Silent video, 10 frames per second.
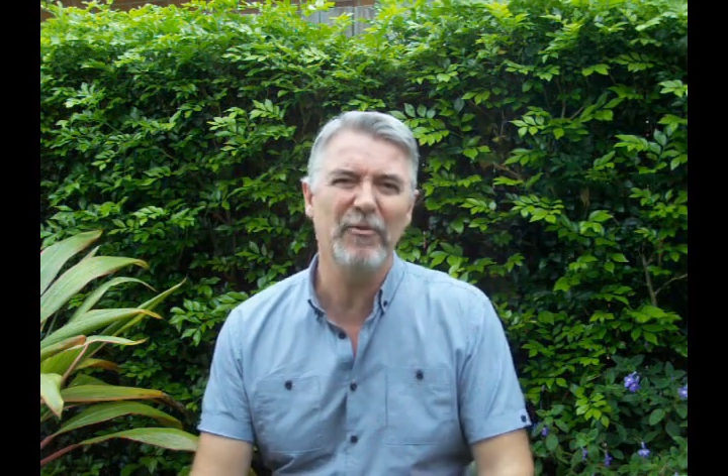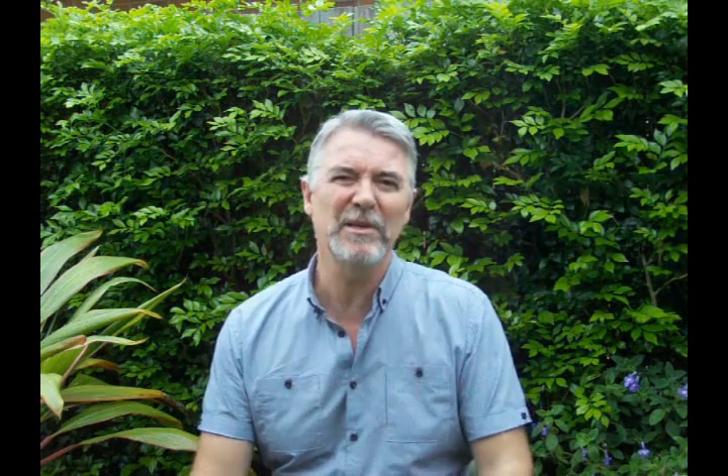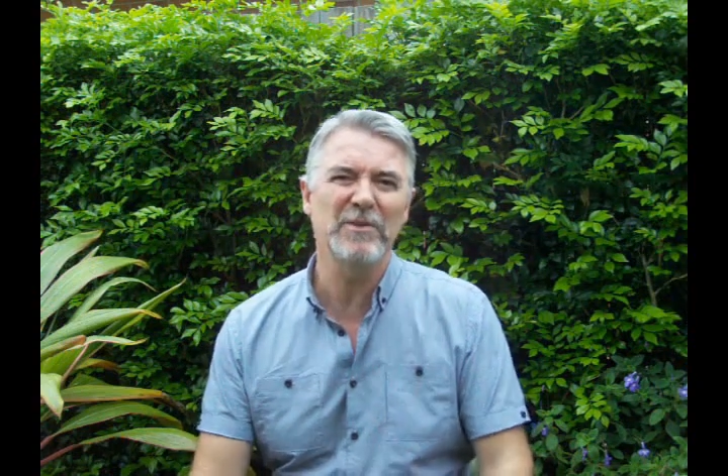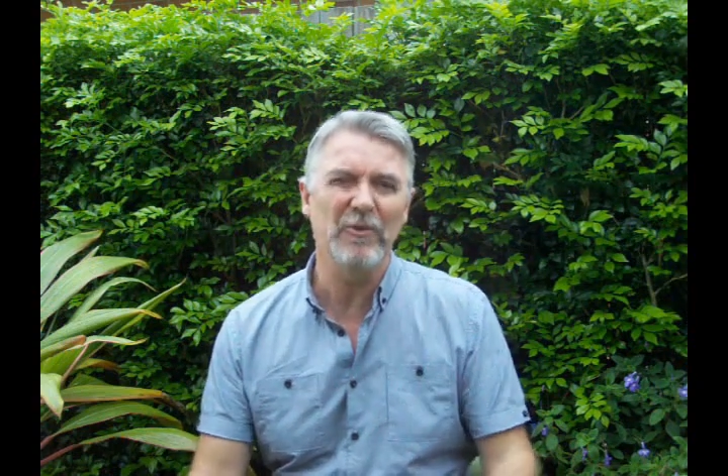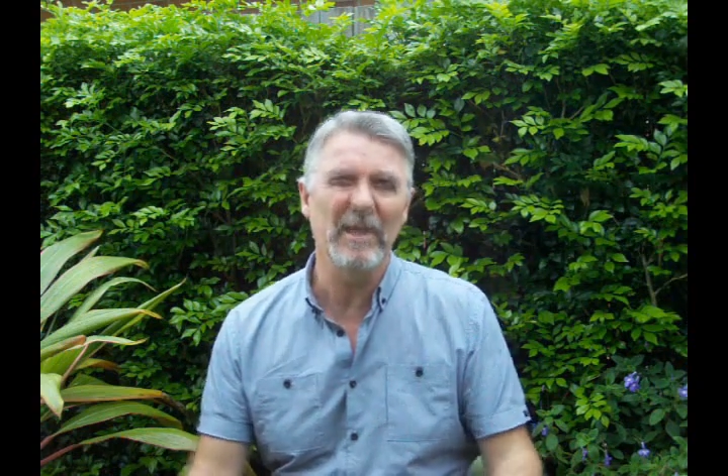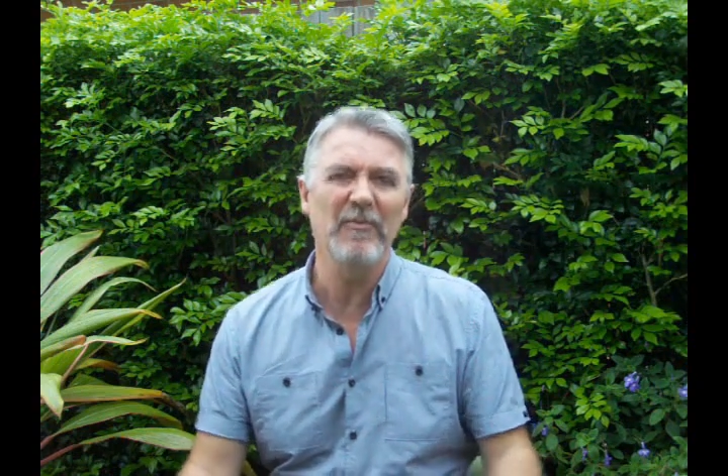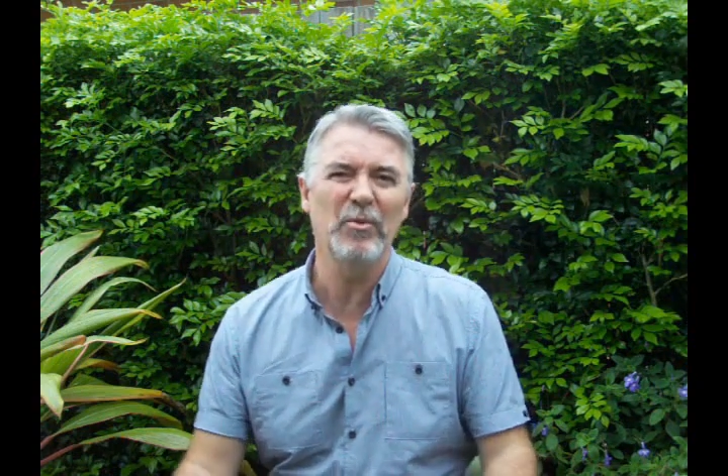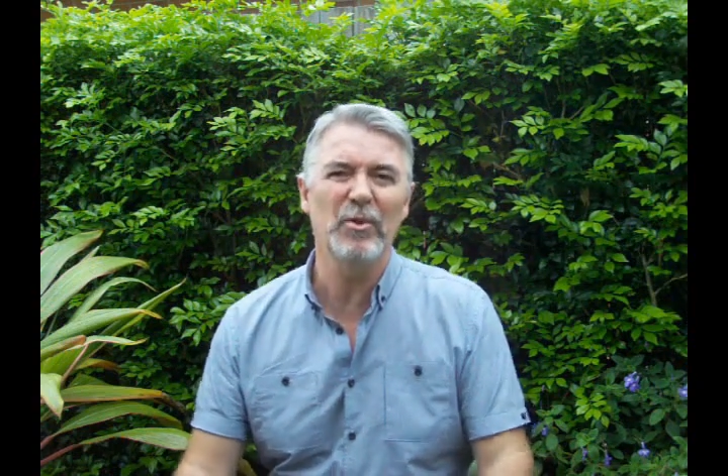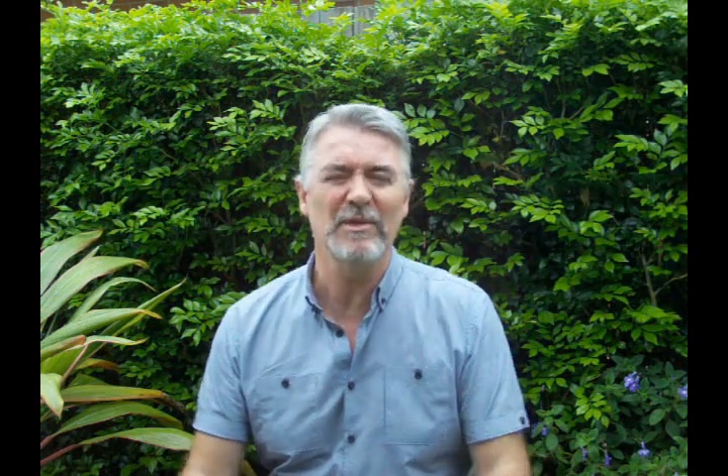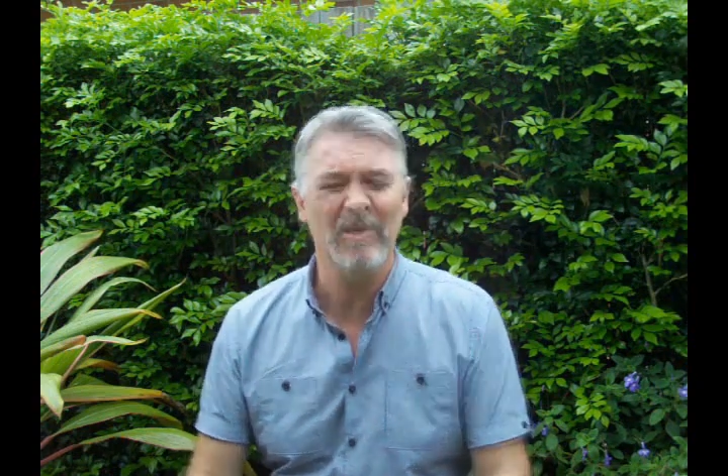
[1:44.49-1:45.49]
original
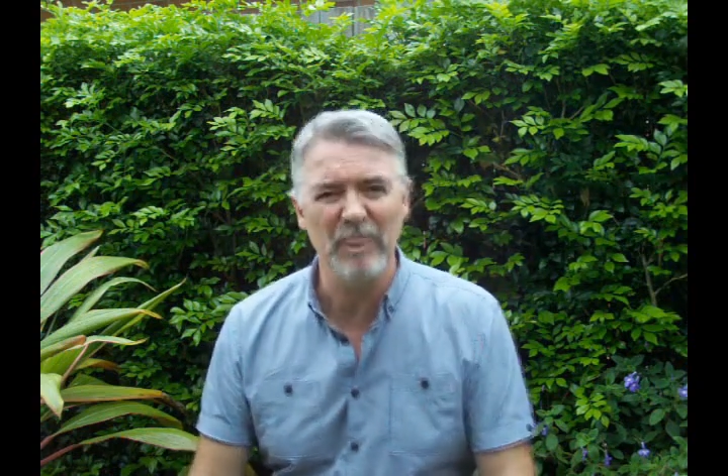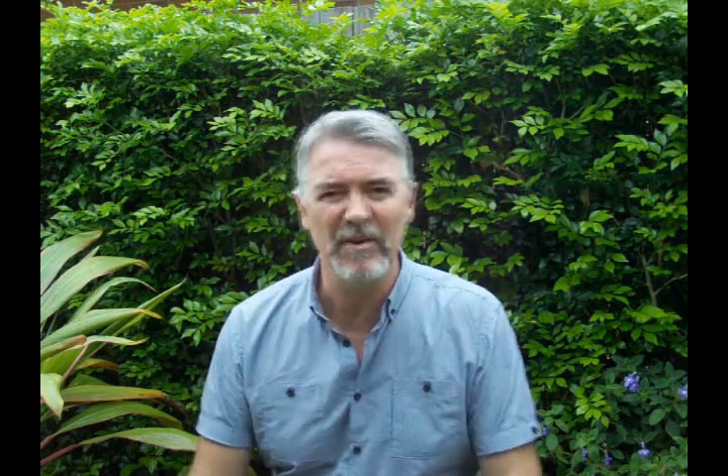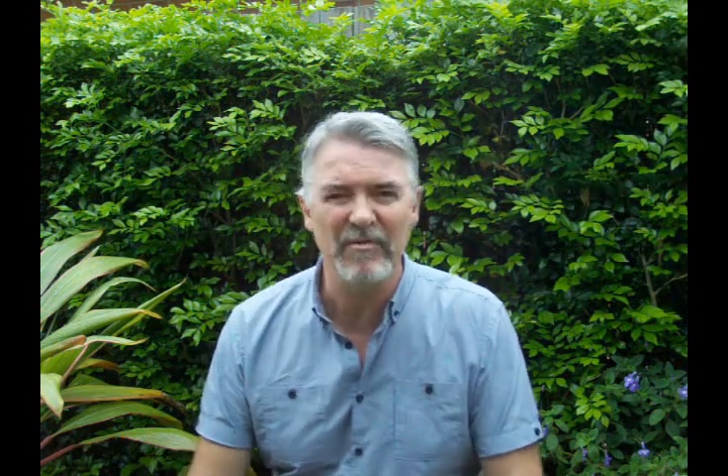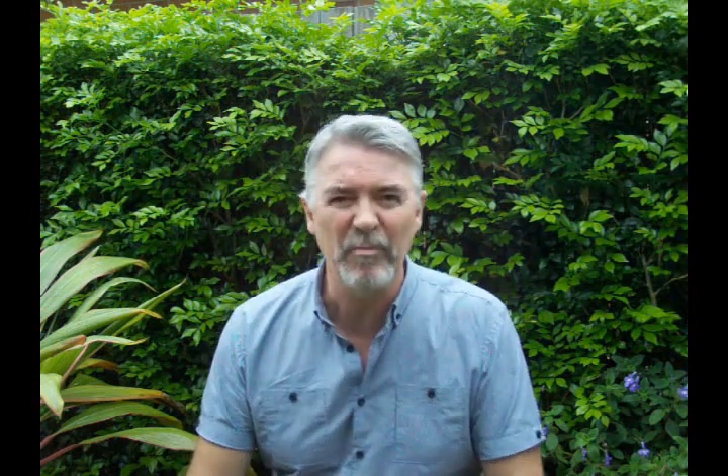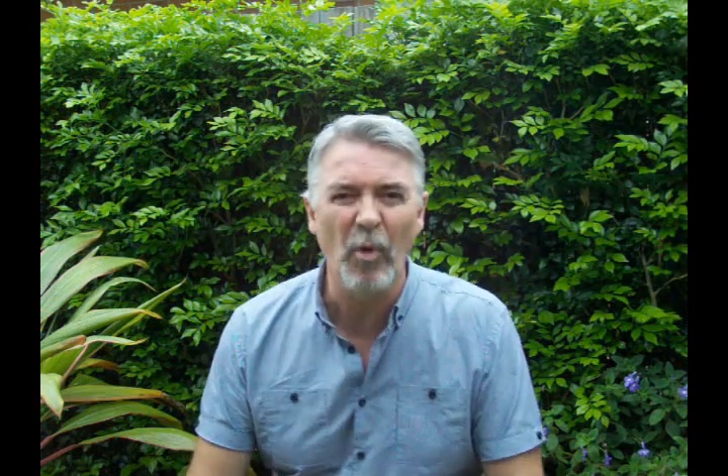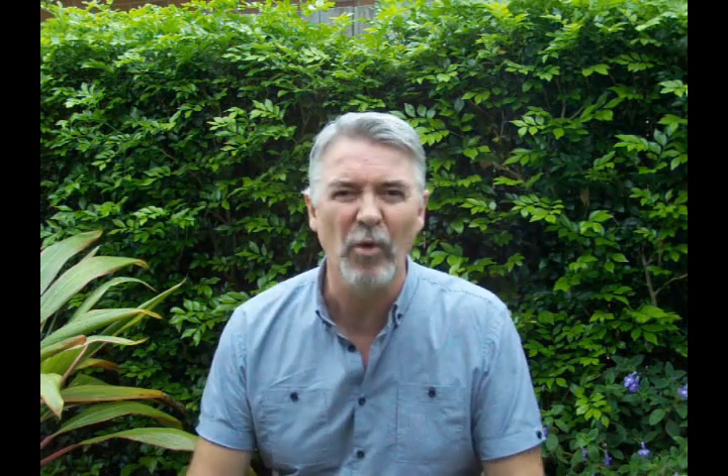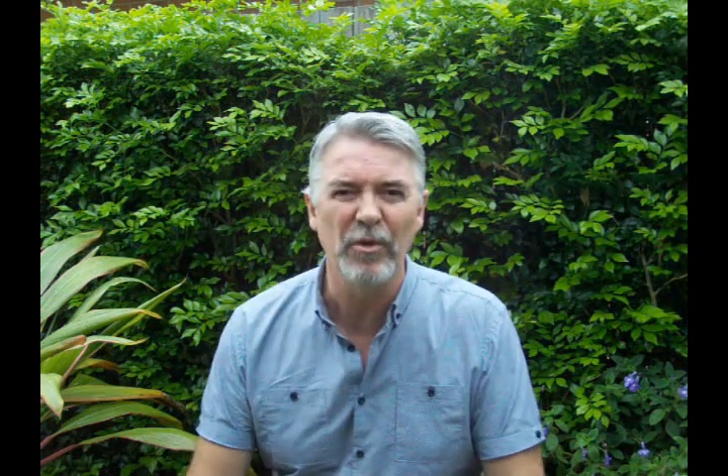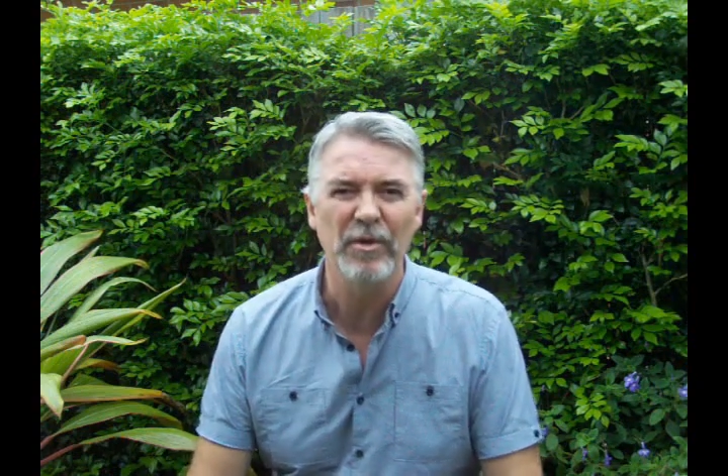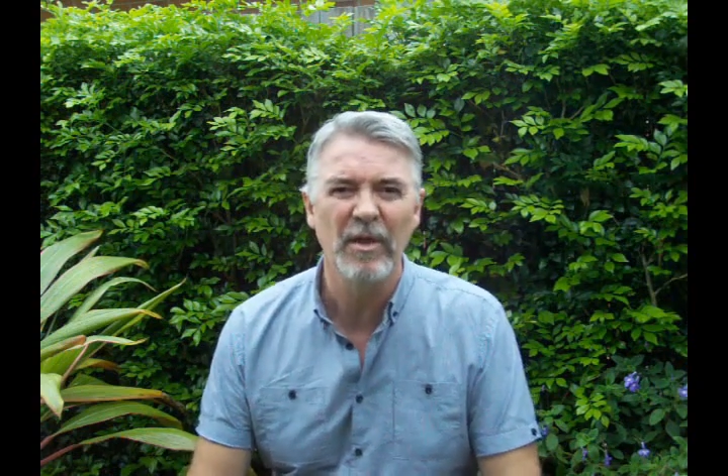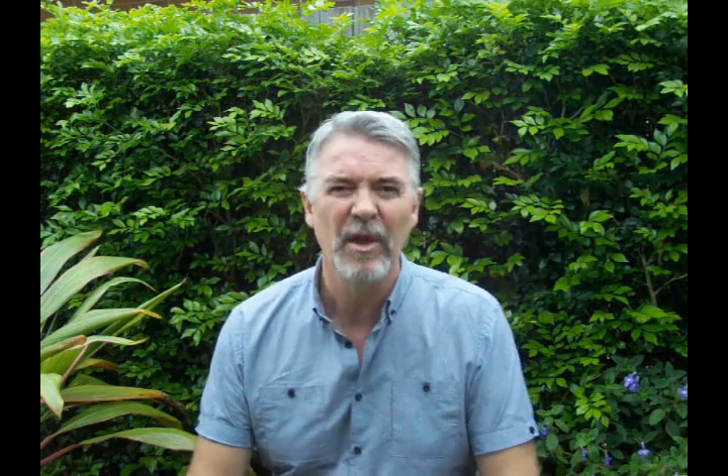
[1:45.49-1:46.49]
Hebrew, it's a bit of
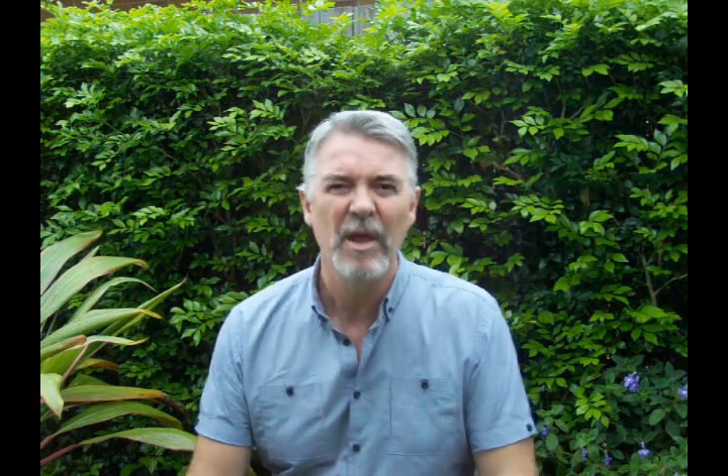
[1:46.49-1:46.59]
both.